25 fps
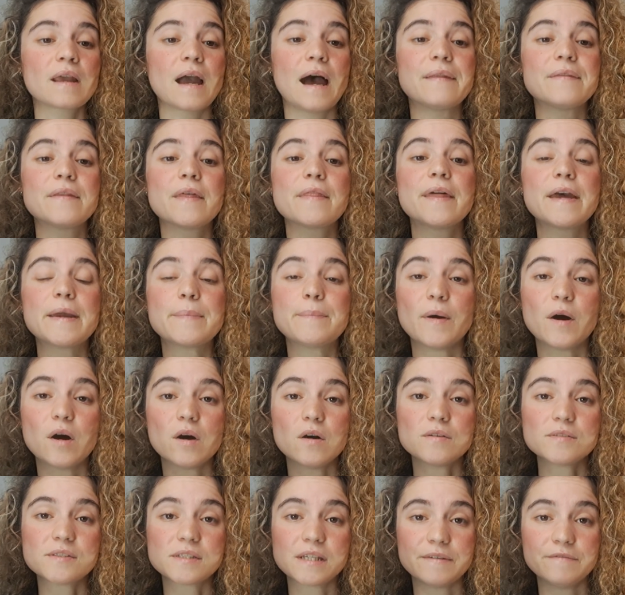and then they
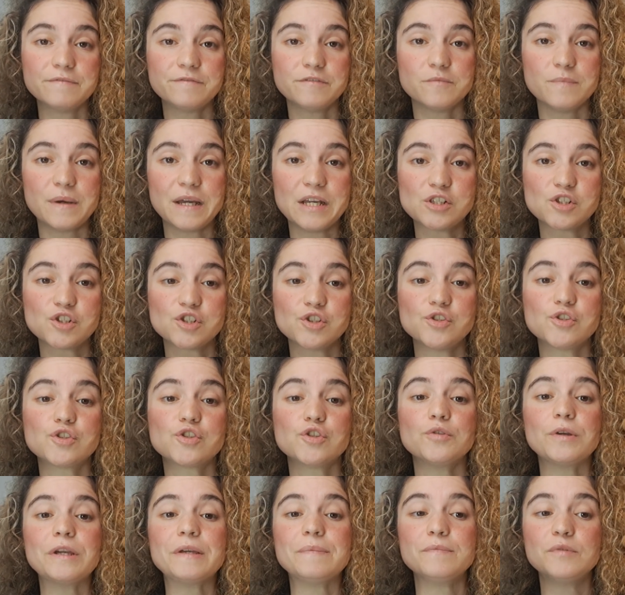pass information
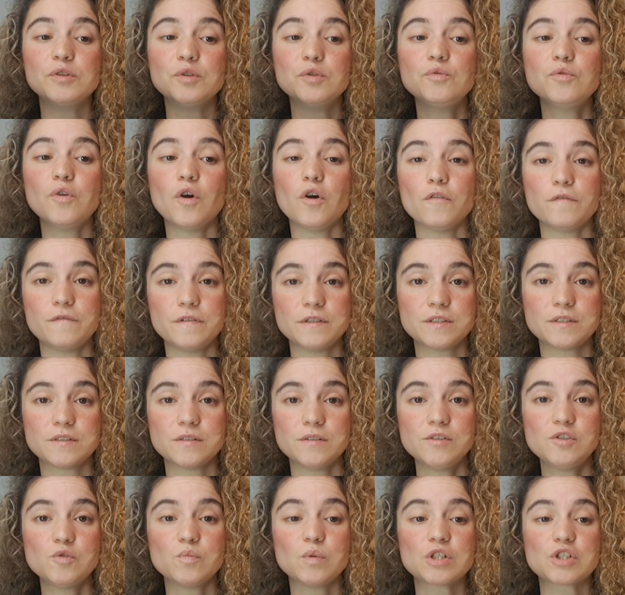to immune
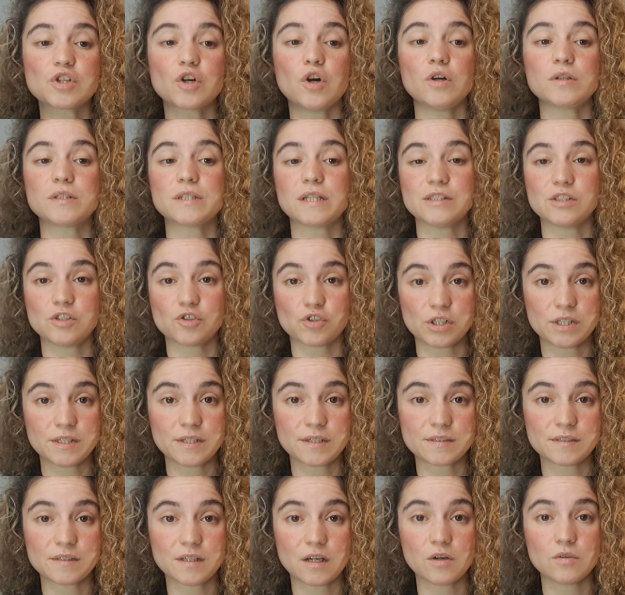officers, which are
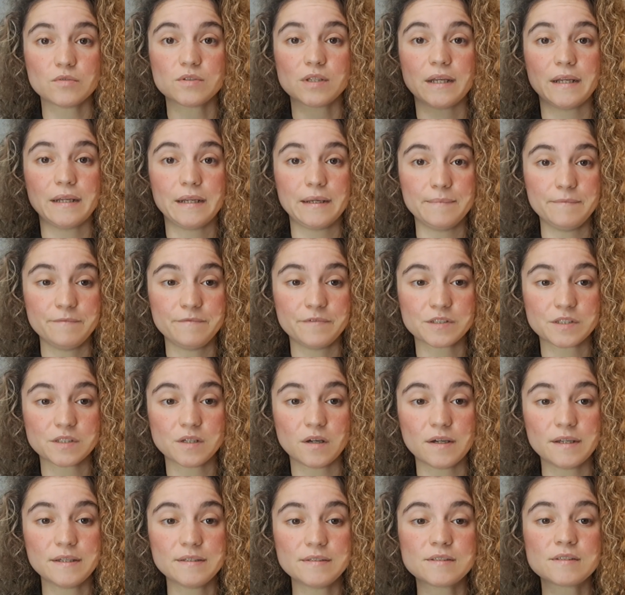dendritic cells and
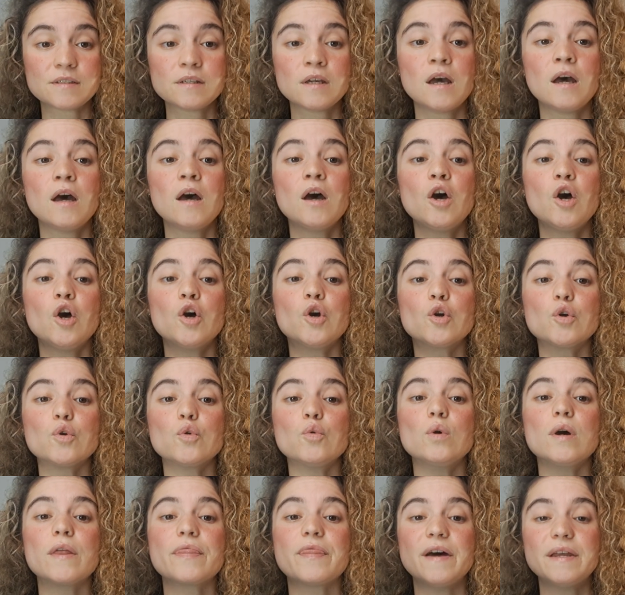lymphocytes,
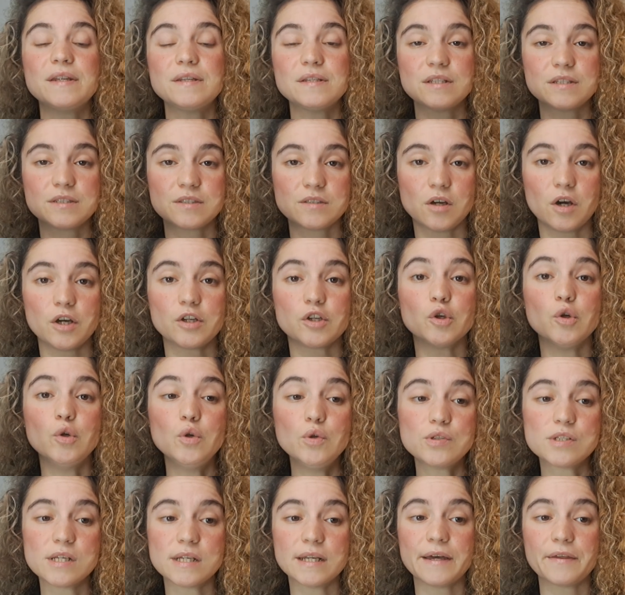who then decide
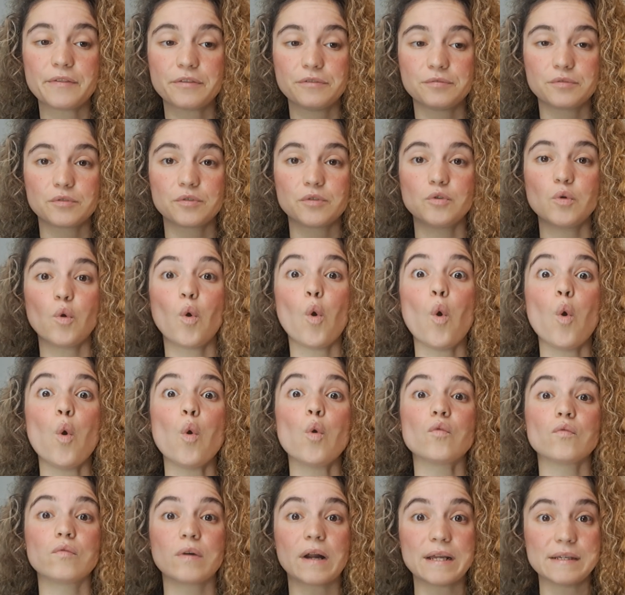who to let through
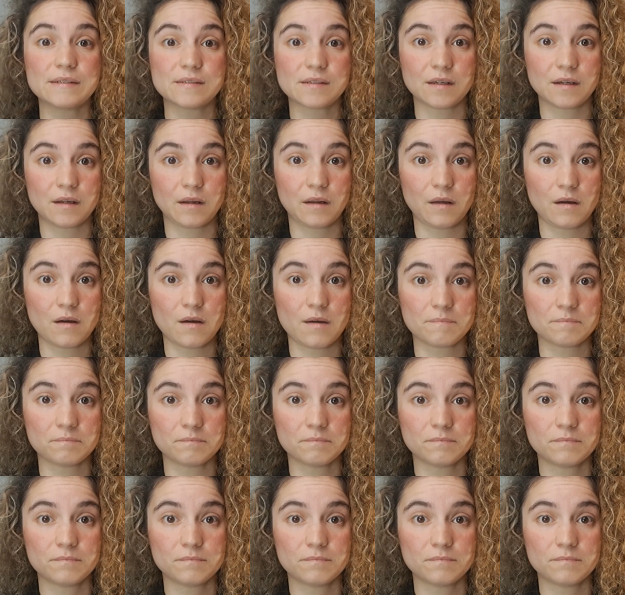or raise an alarm.